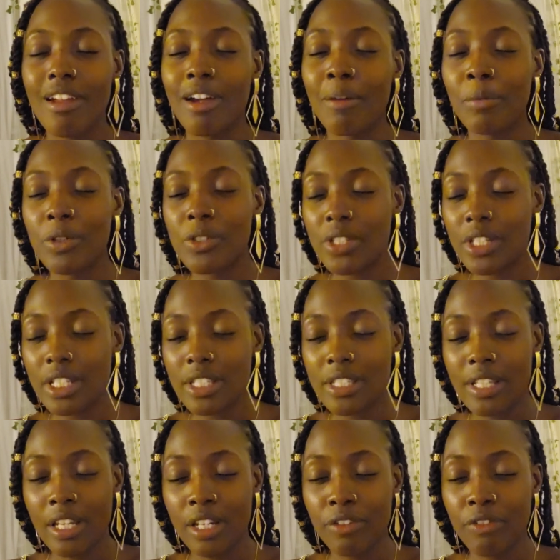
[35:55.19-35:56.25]
I'm also
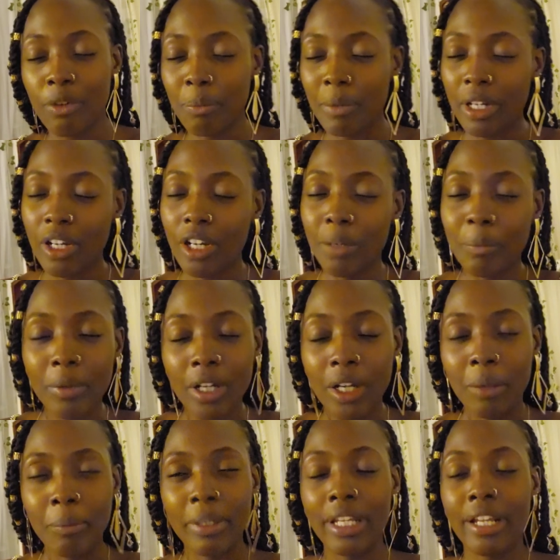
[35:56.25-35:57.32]
excited for my
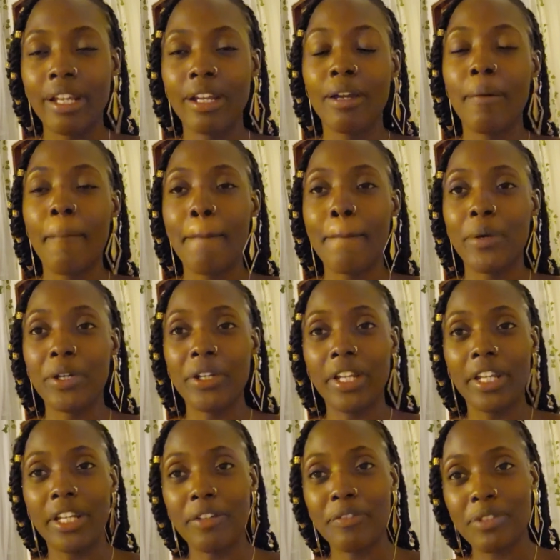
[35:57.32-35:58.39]
upcoming birthday
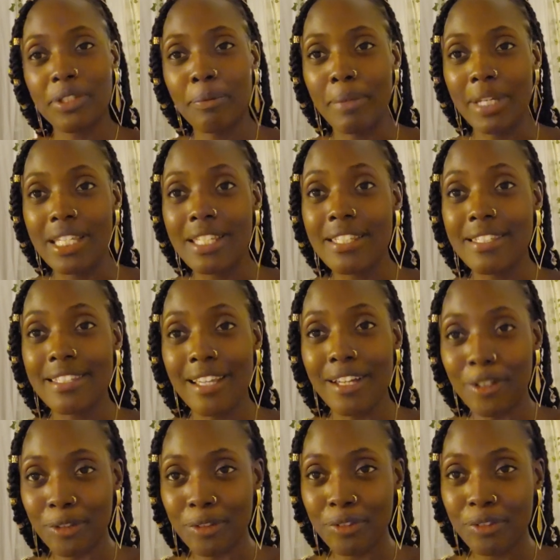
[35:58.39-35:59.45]
gift to
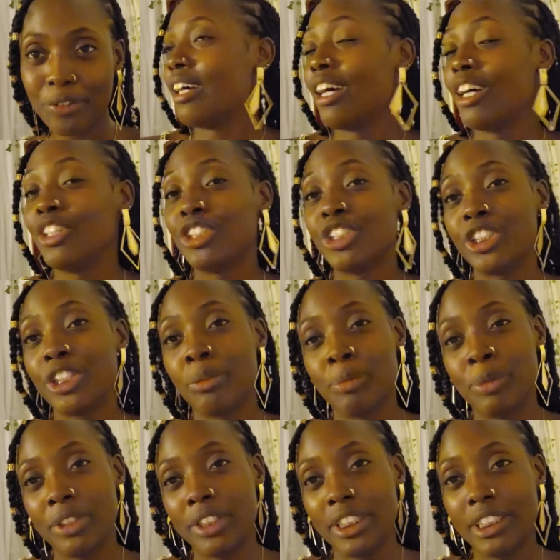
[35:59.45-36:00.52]
myself. I'll share
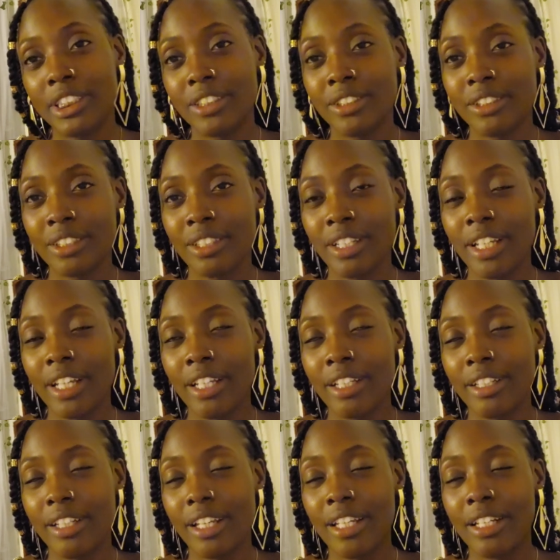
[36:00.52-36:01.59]
more details on that
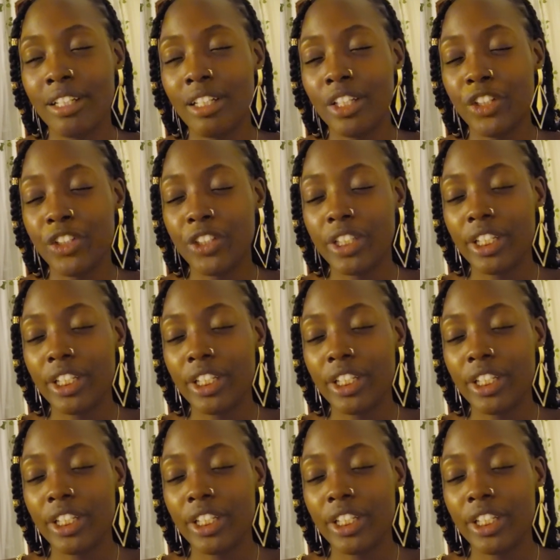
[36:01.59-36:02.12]
at a later